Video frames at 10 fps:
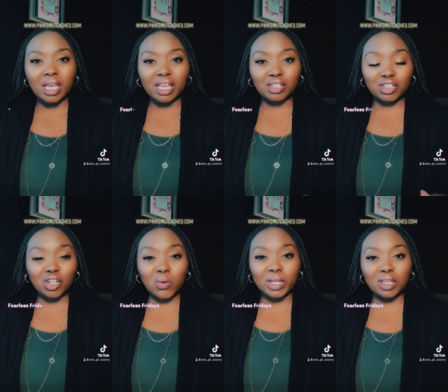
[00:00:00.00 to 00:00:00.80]
and
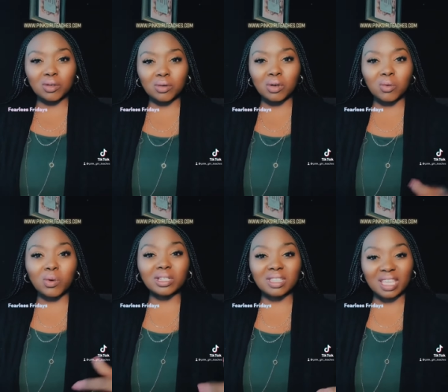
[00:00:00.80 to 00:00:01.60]
showing you
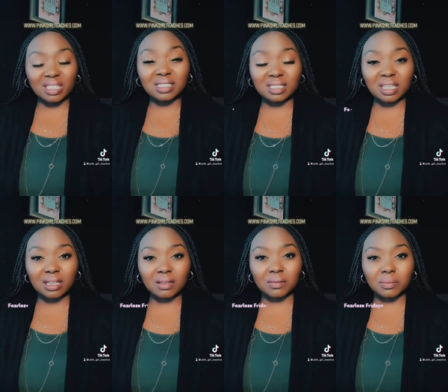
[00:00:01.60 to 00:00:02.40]
what they see.